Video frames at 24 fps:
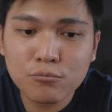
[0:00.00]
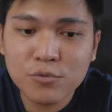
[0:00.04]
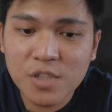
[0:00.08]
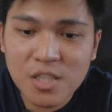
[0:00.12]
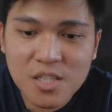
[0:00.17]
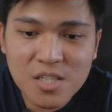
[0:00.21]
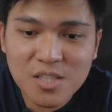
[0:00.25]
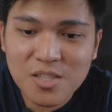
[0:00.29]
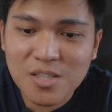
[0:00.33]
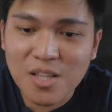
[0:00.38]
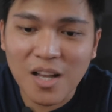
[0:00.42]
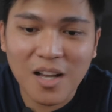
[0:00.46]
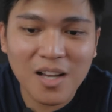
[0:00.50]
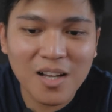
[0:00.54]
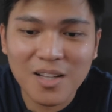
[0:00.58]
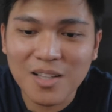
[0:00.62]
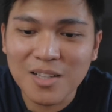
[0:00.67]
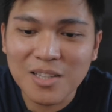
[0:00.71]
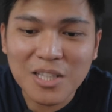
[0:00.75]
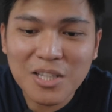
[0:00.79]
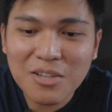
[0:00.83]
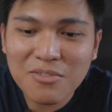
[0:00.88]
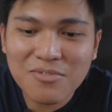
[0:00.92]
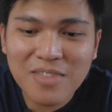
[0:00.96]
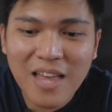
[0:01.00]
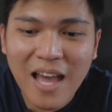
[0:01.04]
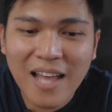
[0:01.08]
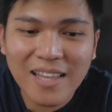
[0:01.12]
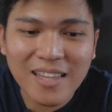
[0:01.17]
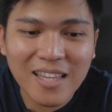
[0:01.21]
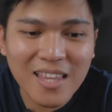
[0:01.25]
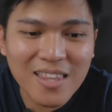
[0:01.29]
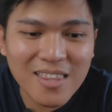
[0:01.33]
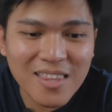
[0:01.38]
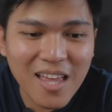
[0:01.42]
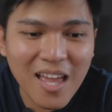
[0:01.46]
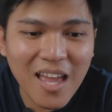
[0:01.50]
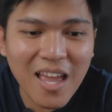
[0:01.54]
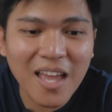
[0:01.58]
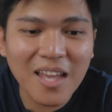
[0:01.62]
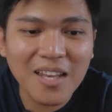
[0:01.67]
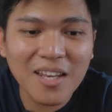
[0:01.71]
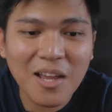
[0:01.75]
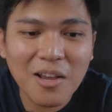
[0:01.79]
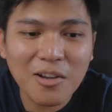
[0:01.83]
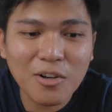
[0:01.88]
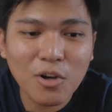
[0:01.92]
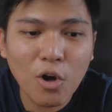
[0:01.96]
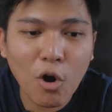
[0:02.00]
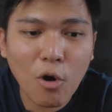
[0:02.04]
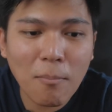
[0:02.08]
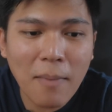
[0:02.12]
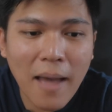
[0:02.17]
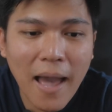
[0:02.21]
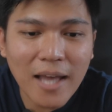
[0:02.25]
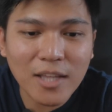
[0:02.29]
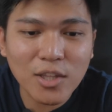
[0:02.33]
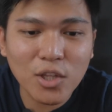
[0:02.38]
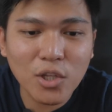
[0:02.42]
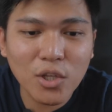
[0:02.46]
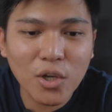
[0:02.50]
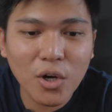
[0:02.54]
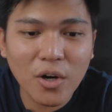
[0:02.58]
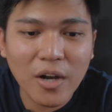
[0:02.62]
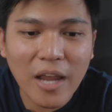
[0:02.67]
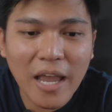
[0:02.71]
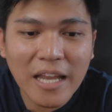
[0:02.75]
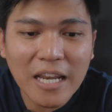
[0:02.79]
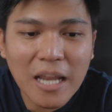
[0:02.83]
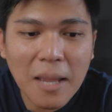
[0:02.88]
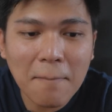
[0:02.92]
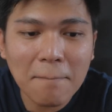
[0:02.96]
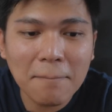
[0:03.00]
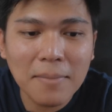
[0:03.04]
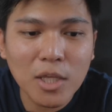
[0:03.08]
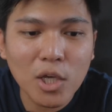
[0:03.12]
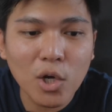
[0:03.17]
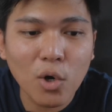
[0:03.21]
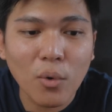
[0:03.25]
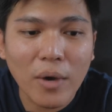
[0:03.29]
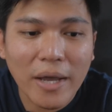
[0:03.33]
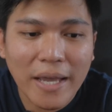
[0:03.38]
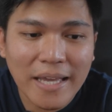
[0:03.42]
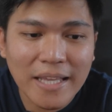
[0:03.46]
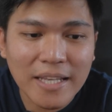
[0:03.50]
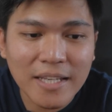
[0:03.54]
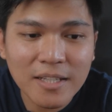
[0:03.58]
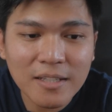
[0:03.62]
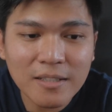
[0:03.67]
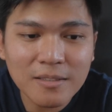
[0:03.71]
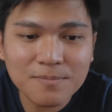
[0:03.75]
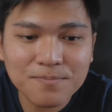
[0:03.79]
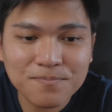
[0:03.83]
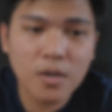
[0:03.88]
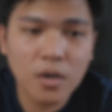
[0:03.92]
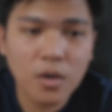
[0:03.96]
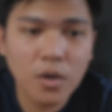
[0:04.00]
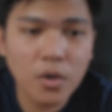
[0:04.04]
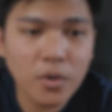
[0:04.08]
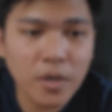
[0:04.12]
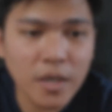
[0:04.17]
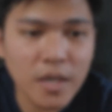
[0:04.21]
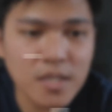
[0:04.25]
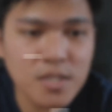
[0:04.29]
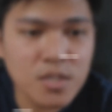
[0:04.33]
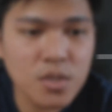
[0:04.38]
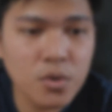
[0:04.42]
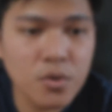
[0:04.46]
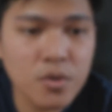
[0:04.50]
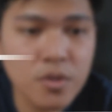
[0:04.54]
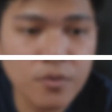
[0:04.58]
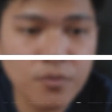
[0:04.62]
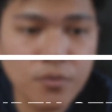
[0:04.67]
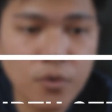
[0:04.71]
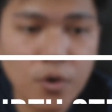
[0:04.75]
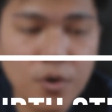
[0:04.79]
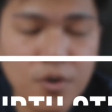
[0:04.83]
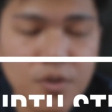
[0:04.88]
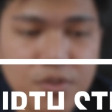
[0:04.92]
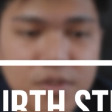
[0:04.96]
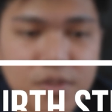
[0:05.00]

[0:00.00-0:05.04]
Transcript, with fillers: just leave that and then go back to your NMBON. Okay, so the fourth